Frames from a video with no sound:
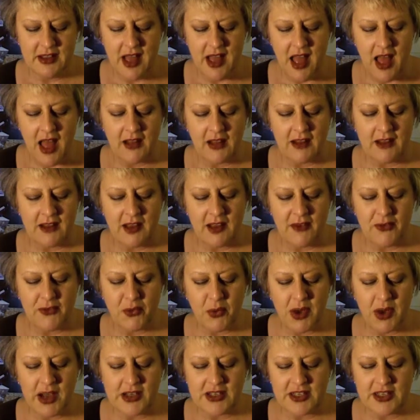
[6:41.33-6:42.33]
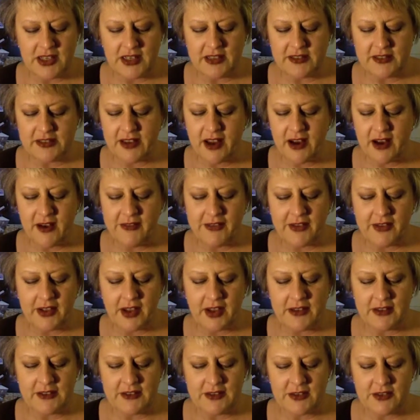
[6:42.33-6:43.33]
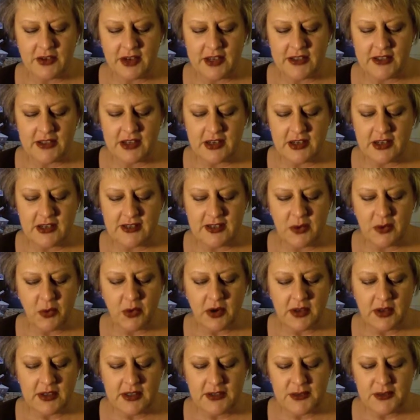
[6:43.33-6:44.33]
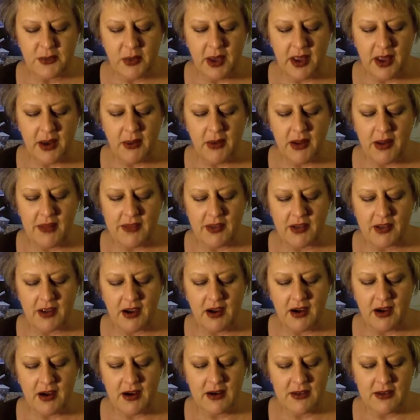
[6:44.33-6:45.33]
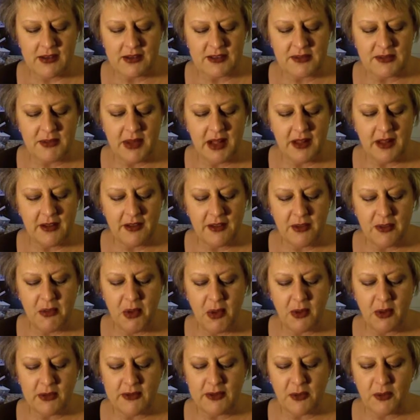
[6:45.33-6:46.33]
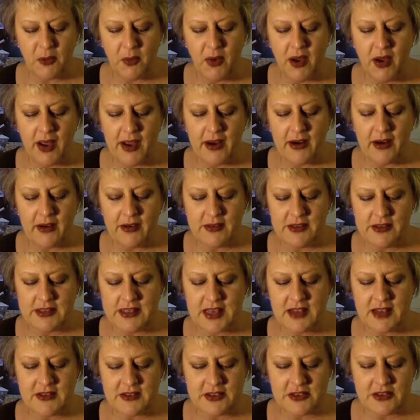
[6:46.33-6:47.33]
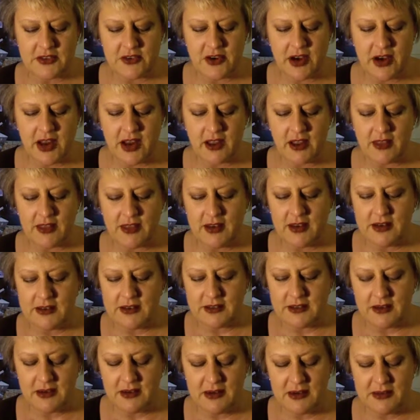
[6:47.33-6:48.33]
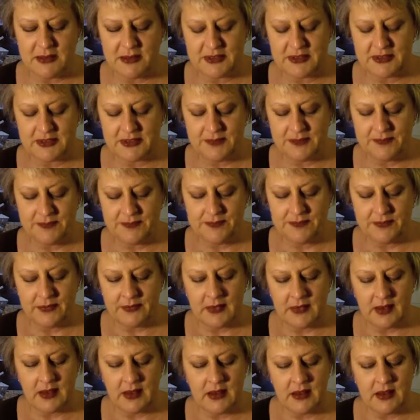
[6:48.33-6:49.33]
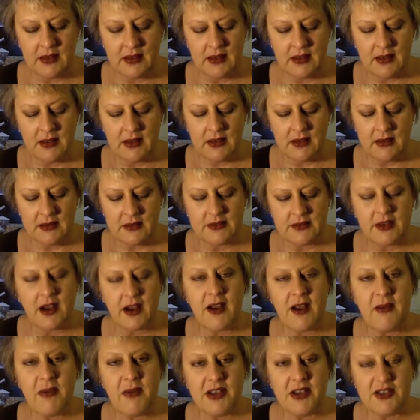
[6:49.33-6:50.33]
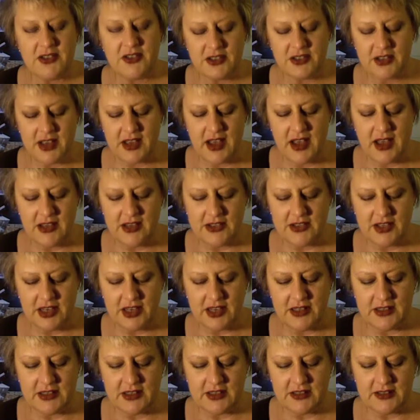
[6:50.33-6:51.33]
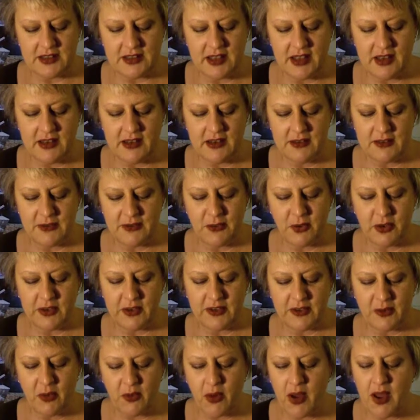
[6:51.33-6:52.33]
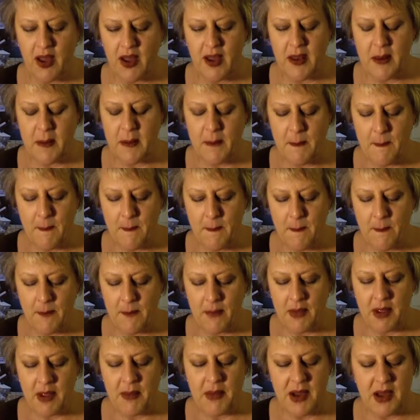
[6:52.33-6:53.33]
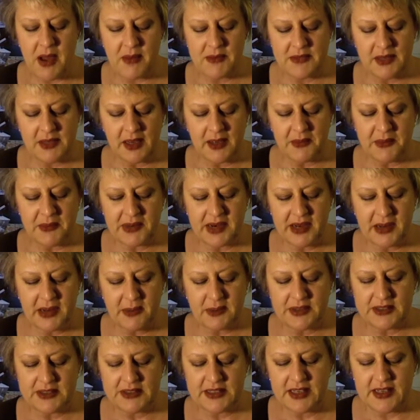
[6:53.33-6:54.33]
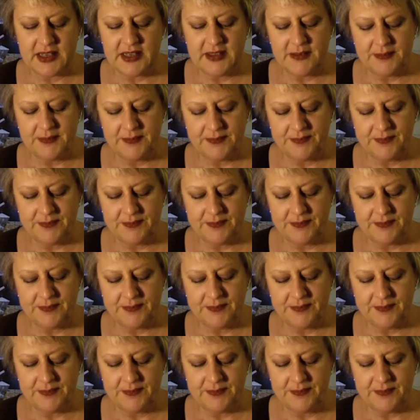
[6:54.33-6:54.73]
Ella loved watching his careful concentration as he worked his way around the car, the smell of the molten wire and the tense strength in his arms. Sorry about your dad, J.D. said, his voice quiet. My mom died when I was 10.